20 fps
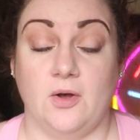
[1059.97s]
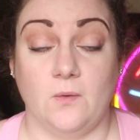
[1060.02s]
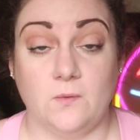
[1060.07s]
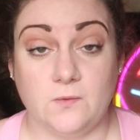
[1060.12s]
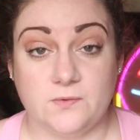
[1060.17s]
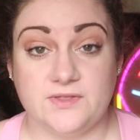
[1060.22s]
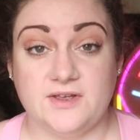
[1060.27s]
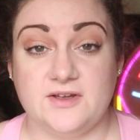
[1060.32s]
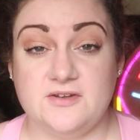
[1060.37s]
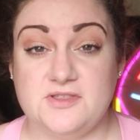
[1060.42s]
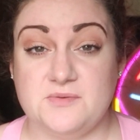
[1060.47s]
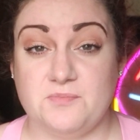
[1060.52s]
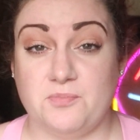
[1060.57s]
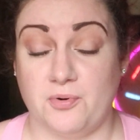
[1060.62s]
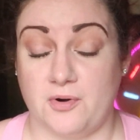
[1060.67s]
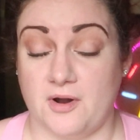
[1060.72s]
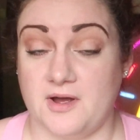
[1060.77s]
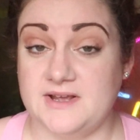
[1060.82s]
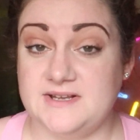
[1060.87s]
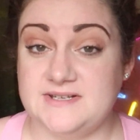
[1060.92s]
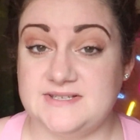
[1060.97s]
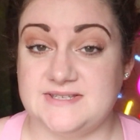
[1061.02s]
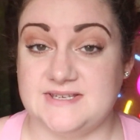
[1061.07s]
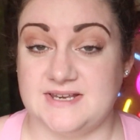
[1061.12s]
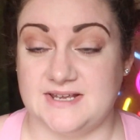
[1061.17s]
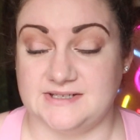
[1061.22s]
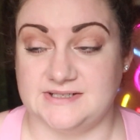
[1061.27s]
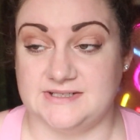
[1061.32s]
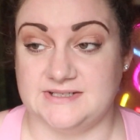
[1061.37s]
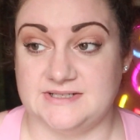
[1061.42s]
Although the price
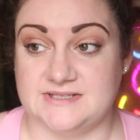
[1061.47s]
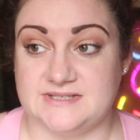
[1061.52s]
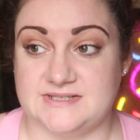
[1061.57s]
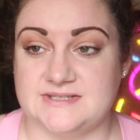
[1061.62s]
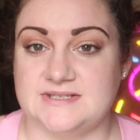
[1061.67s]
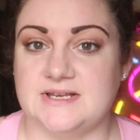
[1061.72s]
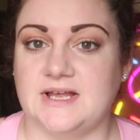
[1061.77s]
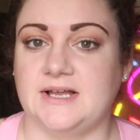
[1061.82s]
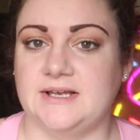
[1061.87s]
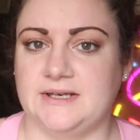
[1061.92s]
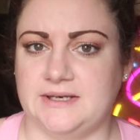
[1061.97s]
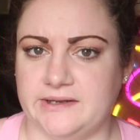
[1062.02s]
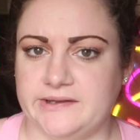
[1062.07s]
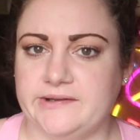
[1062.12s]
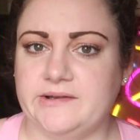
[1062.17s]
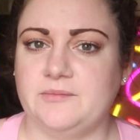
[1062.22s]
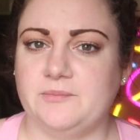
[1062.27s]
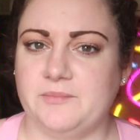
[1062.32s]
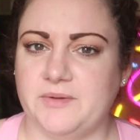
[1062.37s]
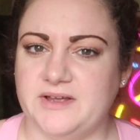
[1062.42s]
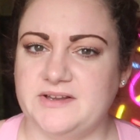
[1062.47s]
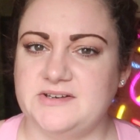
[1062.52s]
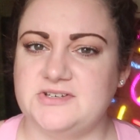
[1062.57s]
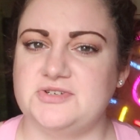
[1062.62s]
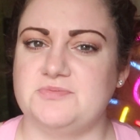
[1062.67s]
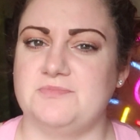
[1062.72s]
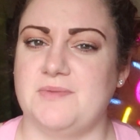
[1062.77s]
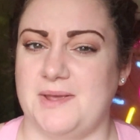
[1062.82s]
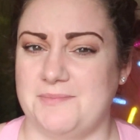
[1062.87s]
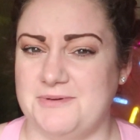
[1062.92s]
is a little
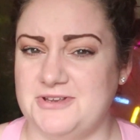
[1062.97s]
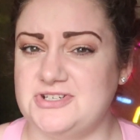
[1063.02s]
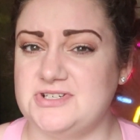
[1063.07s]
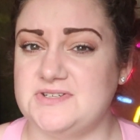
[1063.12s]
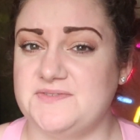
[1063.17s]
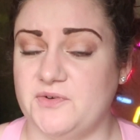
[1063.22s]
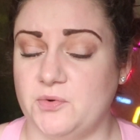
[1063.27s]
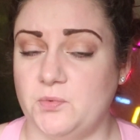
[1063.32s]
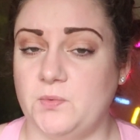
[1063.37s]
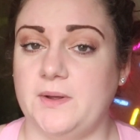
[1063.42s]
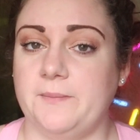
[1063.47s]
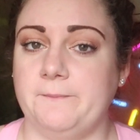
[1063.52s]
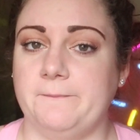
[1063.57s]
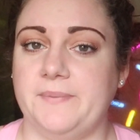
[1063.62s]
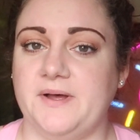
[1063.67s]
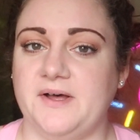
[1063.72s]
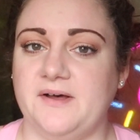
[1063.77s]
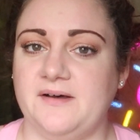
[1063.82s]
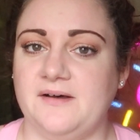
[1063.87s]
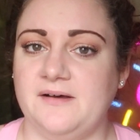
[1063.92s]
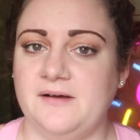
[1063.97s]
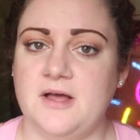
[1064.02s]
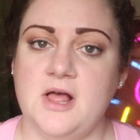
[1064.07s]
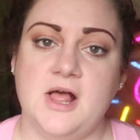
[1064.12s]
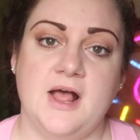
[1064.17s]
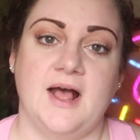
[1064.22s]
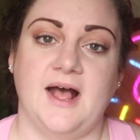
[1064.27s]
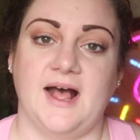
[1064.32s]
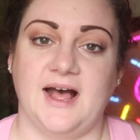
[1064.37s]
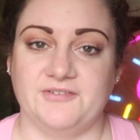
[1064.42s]
much, maybe just for one bar,
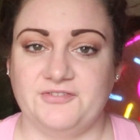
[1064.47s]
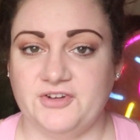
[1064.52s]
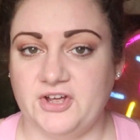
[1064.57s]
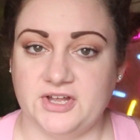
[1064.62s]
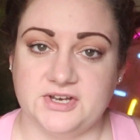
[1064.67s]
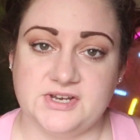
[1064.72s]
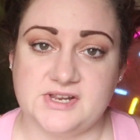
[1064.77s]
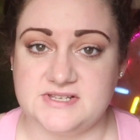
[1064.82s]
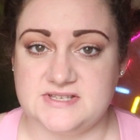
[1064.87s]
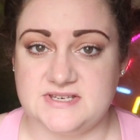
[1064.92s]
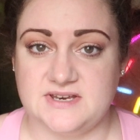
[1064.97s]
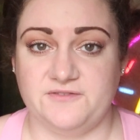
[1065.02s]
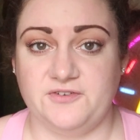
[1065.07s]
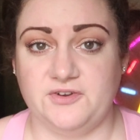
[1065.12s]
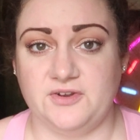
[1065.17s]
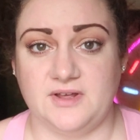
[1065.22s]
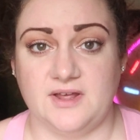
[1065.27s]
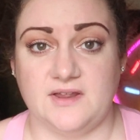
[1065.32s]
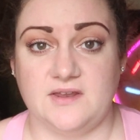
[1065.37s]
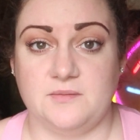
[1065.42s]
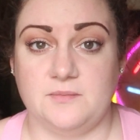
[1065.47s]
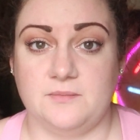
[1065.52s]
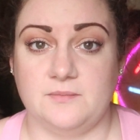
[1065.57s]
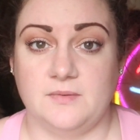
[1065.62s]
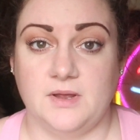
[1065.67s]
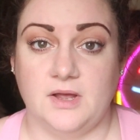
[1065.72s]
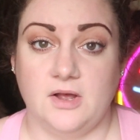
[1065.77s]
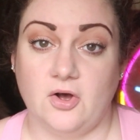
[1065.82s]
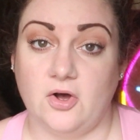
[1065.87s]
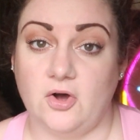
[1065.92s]
have a hunt and see if you can get
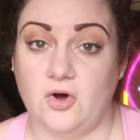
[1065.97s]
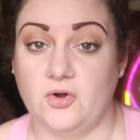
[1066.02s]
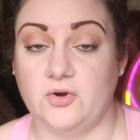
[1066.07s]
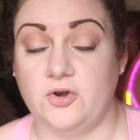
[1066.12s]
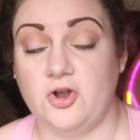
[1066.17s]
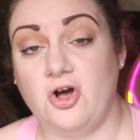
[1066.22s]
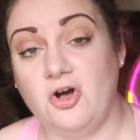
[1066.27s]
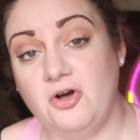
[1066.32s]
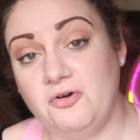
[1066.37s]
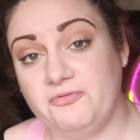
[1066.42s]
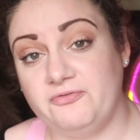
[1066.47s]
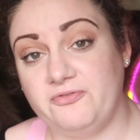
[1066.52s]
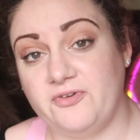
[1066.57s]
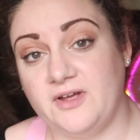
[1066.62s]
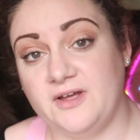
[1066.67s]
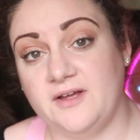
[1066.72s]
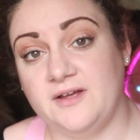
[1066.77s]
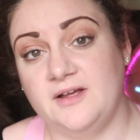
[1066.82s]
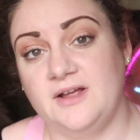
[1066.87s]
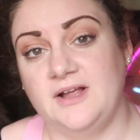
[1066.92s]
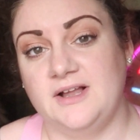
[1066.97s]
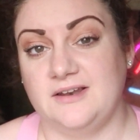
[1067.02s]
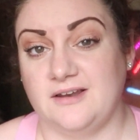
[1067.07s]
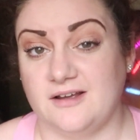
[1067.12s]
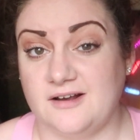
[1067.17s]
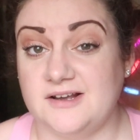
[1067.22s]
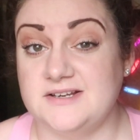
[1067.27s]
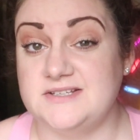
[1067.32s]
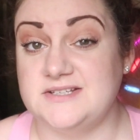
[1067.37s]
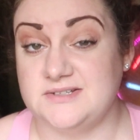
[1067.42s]
them on offer,
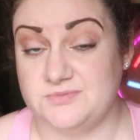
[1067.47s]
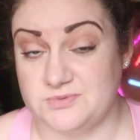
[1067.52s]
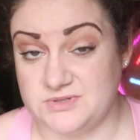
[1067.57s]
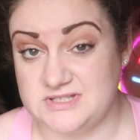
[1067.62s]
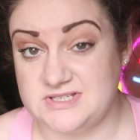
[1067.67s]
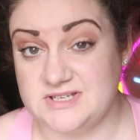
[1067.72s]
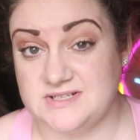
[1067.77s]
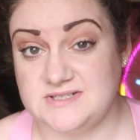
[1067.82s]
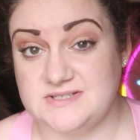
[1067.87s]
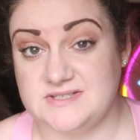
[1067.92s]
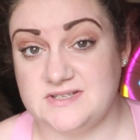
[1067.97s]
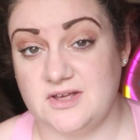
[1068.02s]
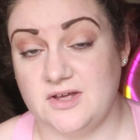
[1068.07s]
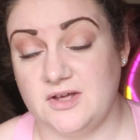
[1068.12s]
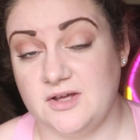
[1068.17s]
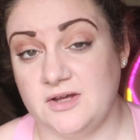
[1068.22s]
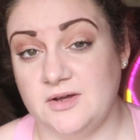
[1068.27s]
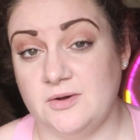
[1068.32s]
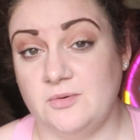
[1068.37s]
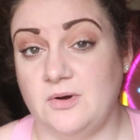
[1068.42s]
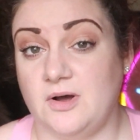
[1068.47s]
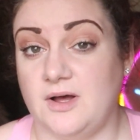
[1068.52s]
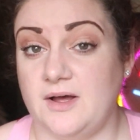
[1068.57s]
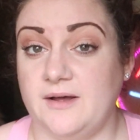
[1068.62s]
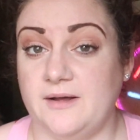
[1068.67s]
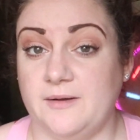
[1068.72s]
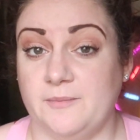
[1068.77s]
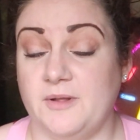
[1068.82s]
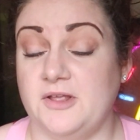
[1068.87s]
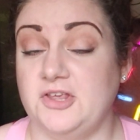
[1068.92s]
like I did with
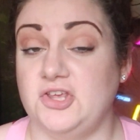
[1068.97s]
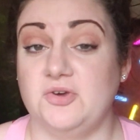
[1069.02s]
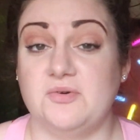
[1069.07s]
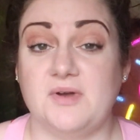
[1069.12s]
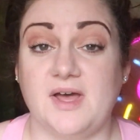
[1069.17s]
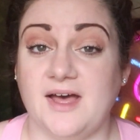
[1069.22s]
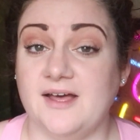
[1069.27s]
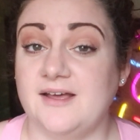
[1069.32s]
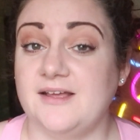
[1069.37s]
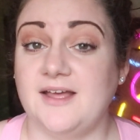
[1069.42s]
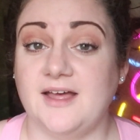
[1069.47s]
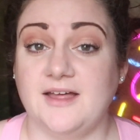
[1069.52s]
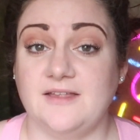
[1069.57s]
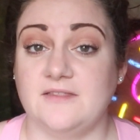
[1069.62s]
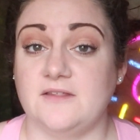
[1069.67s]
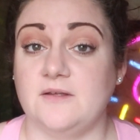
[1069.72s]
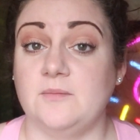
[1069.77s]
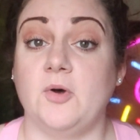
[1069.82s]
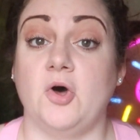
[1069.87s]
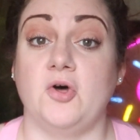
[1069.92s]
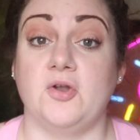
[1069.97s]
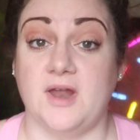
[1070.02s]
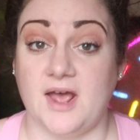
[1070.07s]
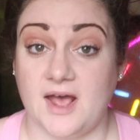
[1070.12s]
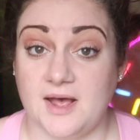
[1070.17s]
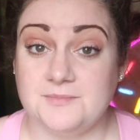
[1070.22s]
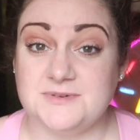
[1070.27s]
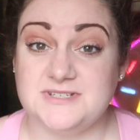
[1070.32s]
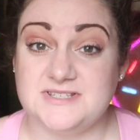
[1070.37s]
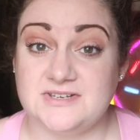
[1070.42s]
Tesco. You can get them on
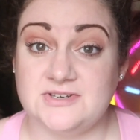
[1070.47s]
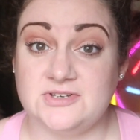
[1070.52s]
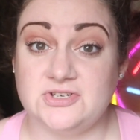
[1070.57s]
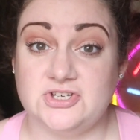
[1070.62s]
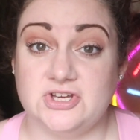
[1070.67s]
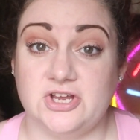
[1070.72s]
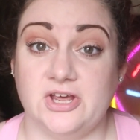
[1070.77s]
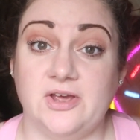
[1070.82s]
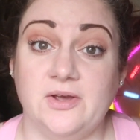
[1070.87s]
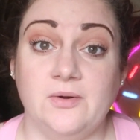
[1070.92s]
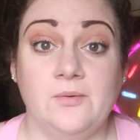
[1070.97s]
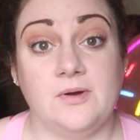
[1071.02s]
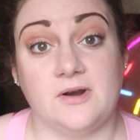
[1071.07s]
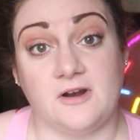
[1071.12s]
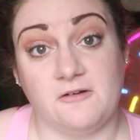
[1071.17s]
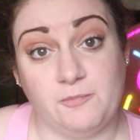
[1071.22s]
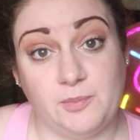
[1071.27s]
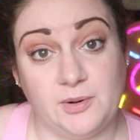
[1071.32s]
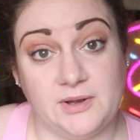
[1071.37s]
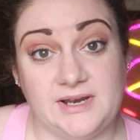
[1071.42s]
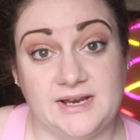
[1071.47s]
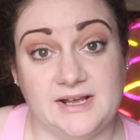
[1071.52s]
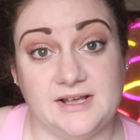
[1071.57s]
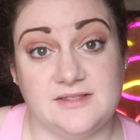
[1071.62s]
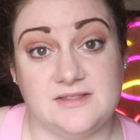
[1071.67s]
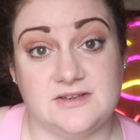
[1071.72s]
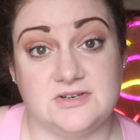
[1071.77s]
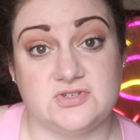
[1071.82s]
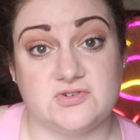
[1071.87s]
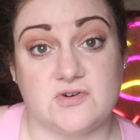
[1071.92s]
Amazon too, and I've put a link
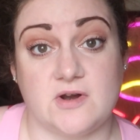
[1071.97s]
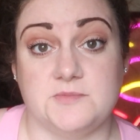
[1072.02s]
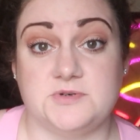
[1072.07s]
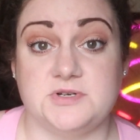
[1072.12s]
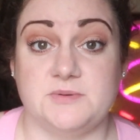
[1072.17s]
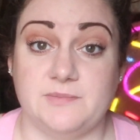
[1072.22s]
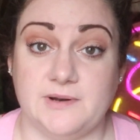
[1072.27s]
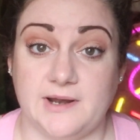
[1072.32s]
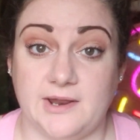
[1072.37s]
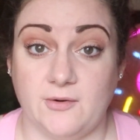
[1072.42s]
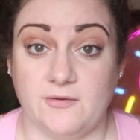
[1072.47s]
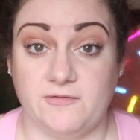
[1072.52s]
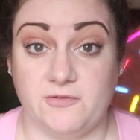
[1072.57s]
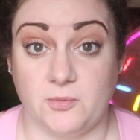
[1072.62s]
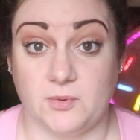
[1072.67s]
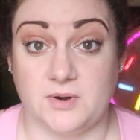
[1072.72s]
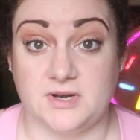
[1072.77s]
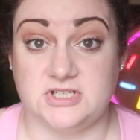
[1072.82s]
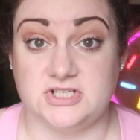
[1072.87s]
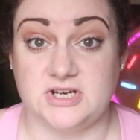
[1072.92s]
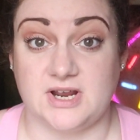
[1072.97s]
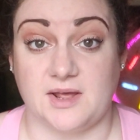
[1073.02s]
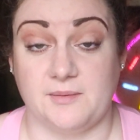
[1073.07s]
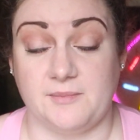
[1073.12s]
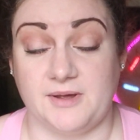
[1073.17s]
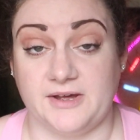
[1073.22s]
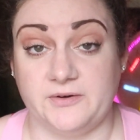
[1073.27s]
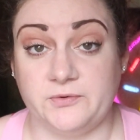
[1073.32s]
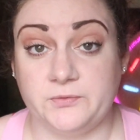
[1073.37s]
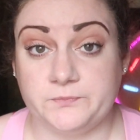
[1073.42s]
in the description below if you want to check
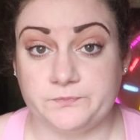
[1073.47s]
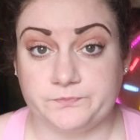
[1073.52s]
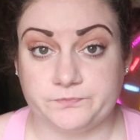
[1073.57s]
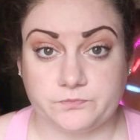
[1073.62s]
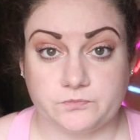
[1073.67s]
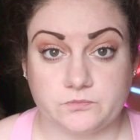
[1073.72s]
them out.